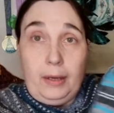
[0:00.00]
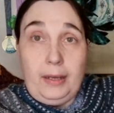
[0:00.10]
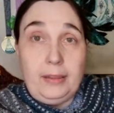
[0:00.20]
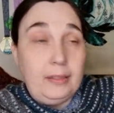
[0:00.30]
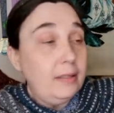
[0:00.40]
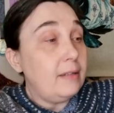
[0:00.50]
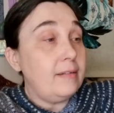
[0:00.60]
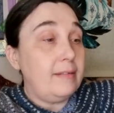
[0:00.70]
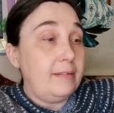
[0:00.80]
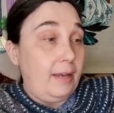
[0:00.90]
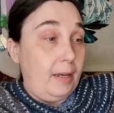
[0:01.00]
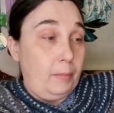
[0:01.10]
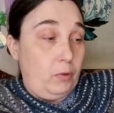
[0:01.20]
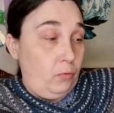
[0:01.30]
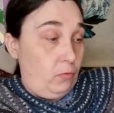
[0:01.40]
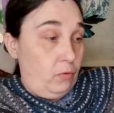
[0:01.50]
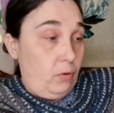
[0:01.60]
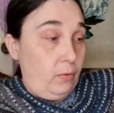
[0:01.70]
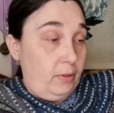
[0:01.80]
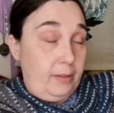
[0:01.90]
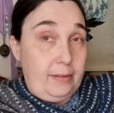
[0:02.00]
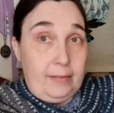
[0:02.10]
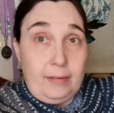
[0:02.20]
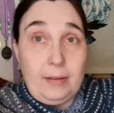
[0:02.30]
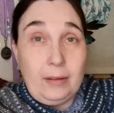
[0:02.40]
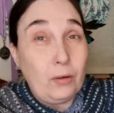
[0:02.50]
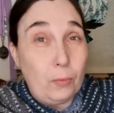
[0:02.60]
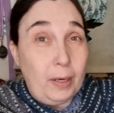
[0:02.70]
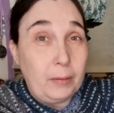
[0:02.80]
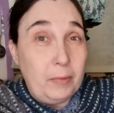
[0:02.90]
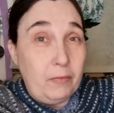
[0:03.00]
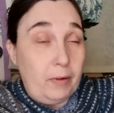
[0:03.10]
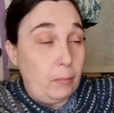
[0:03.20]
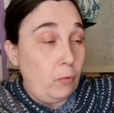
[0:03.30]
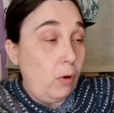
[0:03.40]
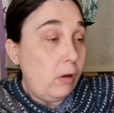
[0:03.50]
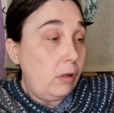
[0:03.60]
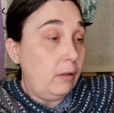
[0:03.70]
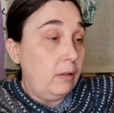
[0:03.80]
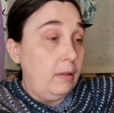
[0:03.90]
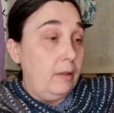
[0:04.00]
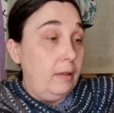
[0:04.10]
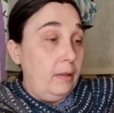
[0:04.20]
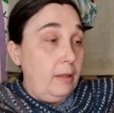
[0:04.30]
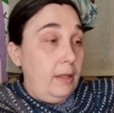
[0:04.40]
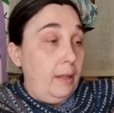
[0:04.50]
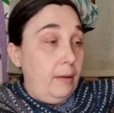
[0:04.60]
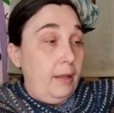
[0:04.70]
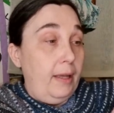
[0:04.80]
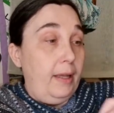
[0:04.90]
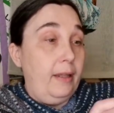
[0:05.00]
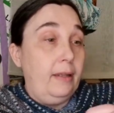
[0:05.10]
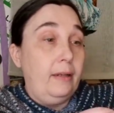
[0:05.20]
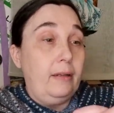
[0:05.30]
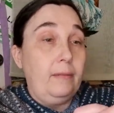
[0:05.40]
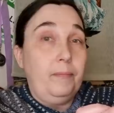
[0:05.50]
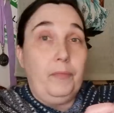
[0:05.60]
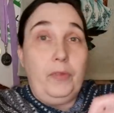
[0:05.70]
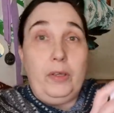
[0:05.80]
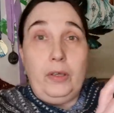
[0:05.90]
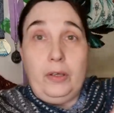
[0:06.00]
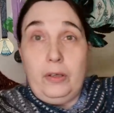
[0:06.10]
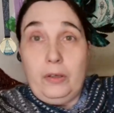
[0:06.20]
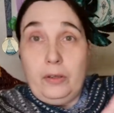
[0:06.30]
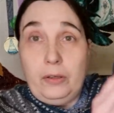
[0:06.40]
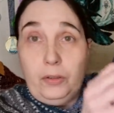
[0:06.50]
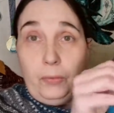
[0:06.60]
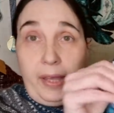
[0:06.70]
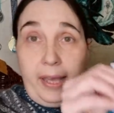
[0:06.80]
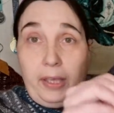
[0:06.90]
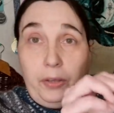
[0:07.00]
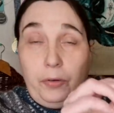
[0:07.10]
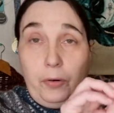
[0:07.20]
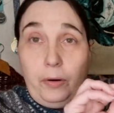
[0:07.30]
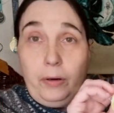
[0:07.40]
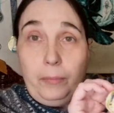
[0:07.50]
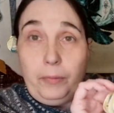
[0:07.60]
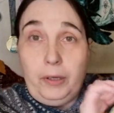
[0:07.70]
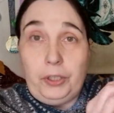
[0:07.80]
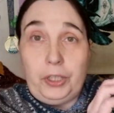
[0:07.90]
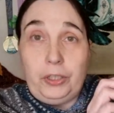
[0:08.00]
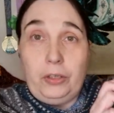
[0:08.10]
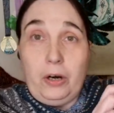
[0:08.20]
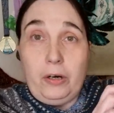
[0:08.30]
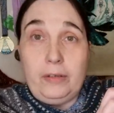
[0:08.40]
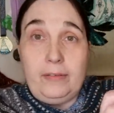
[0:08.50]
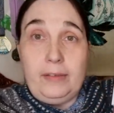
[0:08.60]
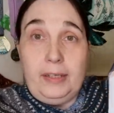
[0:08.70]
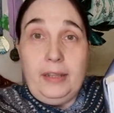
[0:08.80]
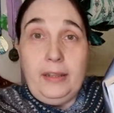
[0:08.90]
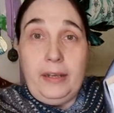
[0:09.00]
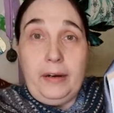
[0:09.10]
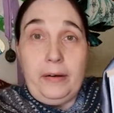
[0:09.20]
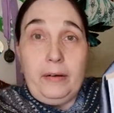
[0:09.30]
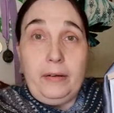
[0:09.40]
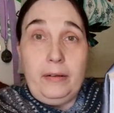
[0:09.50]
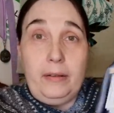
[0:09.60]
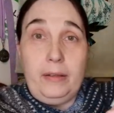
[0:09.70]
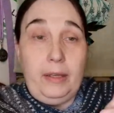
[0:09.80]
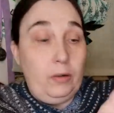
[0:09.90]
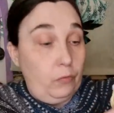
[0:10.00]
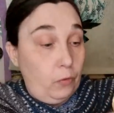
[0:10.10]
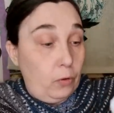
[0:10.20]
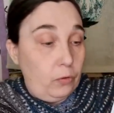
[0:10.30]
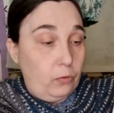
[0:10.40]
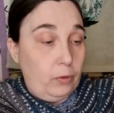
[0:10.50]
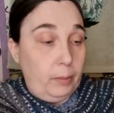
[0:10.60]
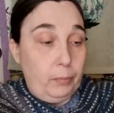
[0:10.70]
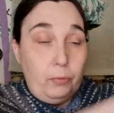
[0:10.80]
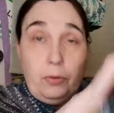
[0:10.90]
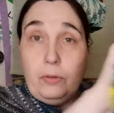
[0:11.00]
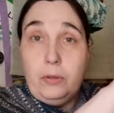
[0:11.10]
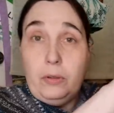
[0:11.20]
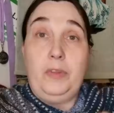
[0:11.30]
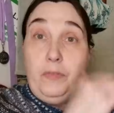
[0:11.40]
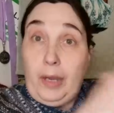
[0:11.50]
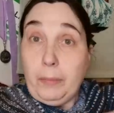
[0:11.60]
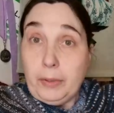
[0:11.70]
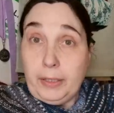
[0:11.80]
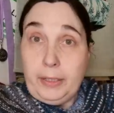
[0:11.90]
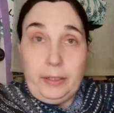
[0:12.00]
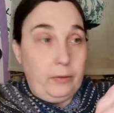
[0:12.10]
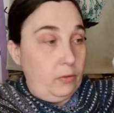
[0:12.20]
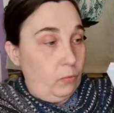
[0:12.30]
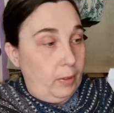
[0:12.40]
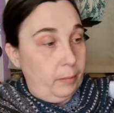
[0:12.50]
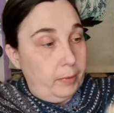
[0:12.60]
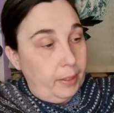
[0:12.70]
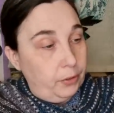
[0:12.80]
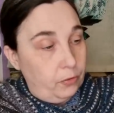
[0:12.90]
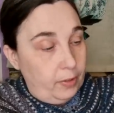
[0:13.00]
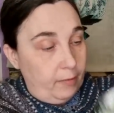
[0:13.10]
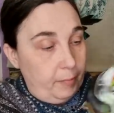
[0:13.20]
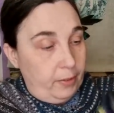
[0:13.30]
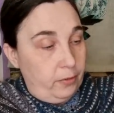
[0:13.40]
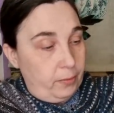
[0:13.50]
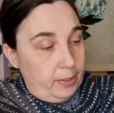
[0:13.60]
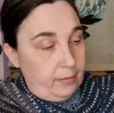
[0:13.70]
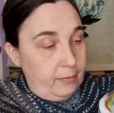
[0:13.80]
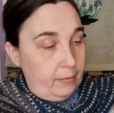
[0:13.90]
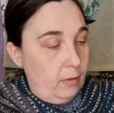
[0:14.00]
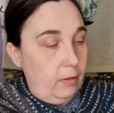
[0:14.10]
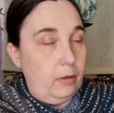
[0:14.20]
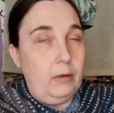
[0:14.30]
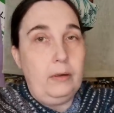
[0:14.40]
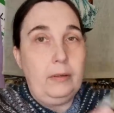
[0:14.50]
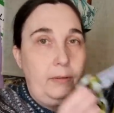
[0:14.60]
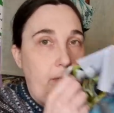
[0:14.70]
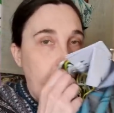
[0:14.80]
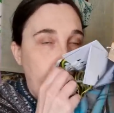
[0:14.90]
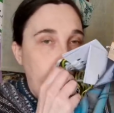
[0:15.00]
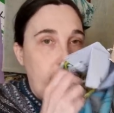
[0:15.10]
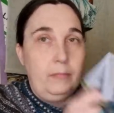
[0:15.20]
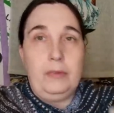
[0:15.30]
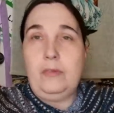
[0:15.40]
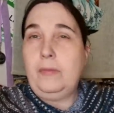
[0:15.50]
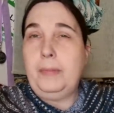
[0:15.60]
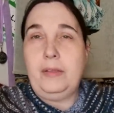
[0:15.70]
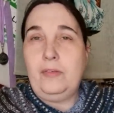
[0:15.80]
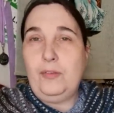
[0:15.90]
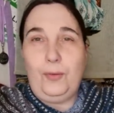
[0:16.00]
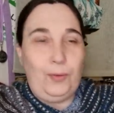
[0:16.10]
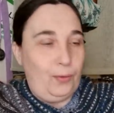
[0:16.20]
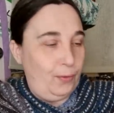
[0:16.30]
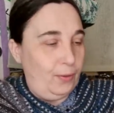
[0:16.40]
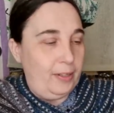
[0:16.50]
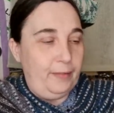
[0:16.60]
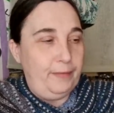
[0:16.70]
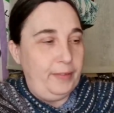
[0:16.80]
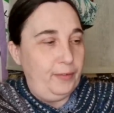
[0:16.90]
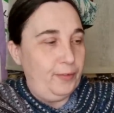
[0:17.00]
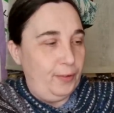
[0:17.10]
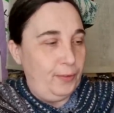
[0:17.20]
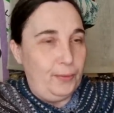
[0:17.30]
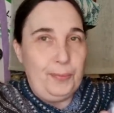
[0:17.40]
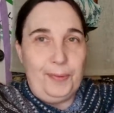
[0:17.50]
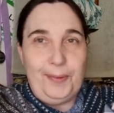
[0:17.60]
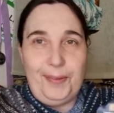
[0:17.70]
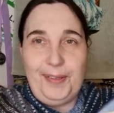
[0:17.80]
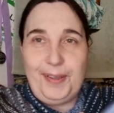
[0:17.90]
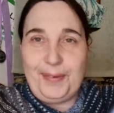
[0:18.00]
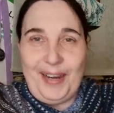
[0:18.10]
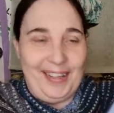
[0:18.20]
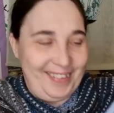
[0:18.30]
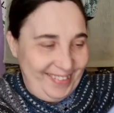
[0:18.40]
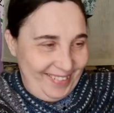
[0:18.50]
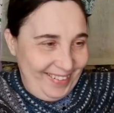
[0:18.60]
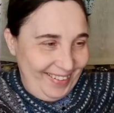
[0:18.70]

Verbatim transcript: I think it's Simon who sewn this. Correct me if I'm wrong. And you hang your project cards in there. And of course you can put the fabric in here as well, but I just have my threads. Oh, it smells so good. It feels so good with all the threads.